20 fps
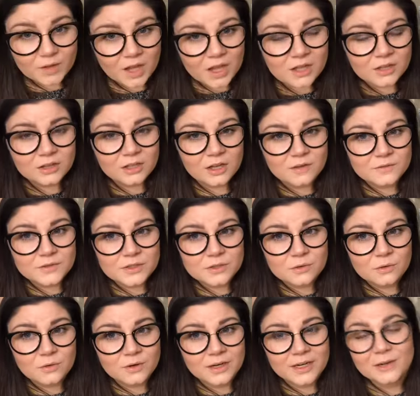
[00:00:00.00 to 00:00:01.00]
a love
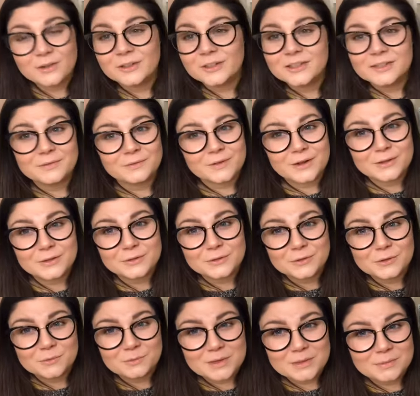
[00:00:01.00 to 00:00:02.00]
story, or it follows
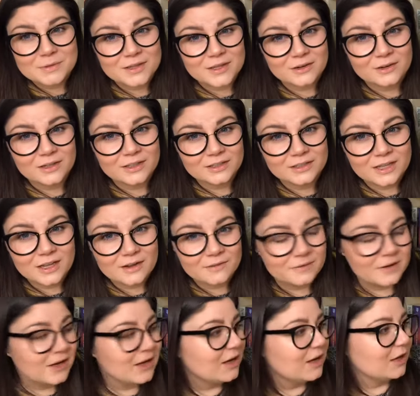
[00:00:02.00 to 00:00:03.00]
two people that are in love,
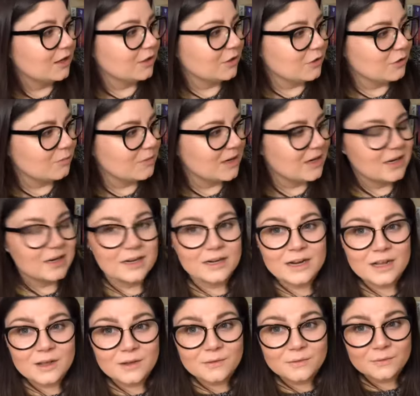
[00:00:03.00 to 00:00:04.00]
a human and an
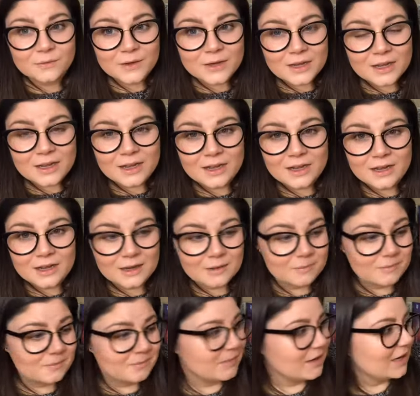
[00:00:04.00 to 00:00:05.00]
elf,
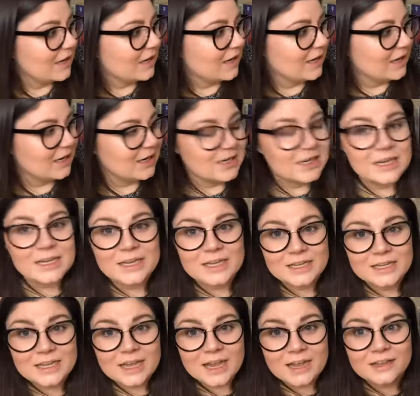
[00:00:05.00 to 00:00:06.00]
and
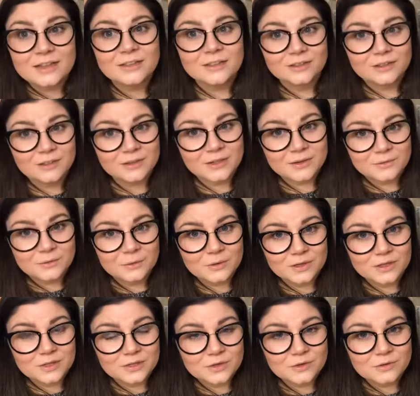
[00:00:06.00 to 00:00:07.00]
yeah, looking
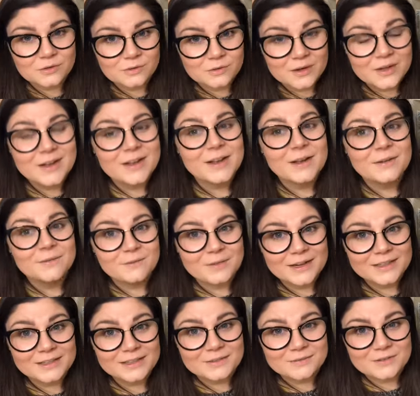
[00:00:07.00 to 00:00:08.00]
forward to
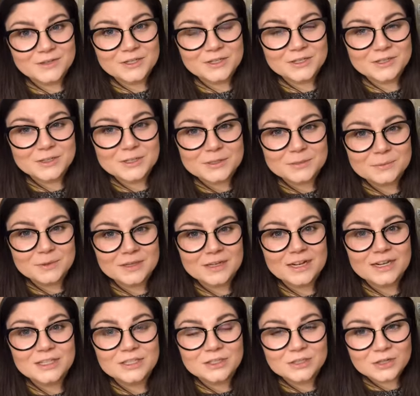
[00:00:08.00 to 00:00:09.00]
finally finishing this one.
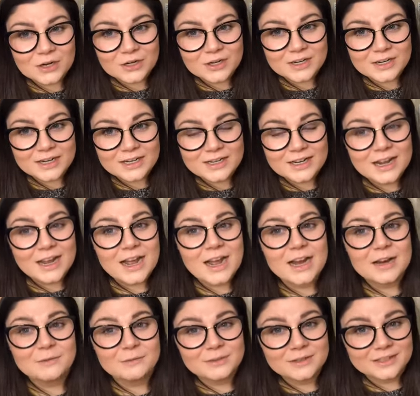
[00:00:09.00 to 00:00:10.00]
I started it.
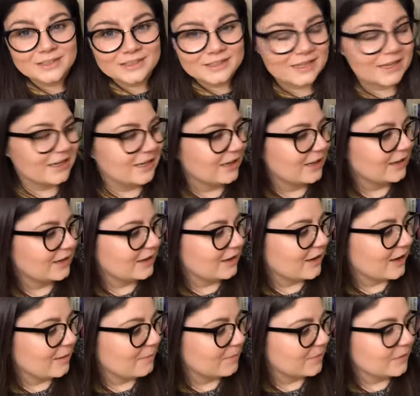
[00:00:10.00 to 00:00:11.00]
I really like it.
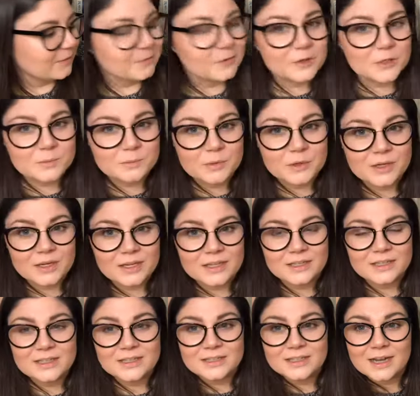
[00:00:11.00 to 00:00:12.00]
The first book
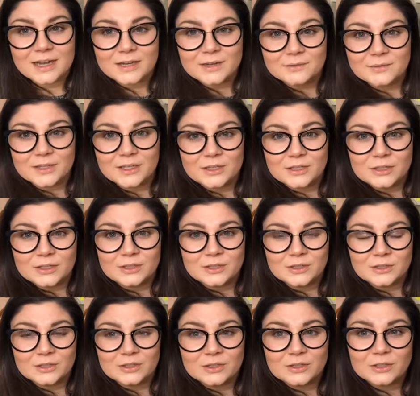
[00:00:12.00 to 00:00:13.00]
in this kind of like
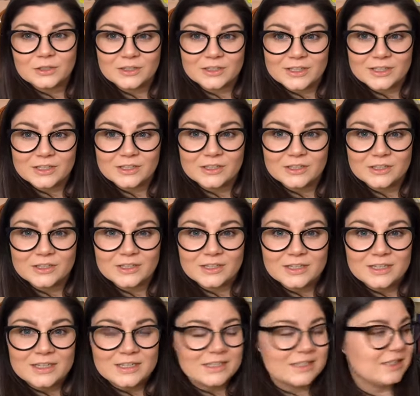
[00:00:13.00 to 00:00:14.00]
earlier
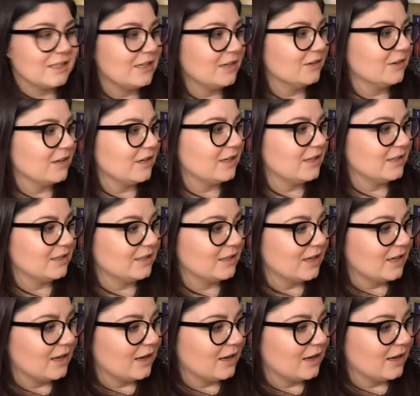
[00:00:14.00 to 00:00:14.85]
series,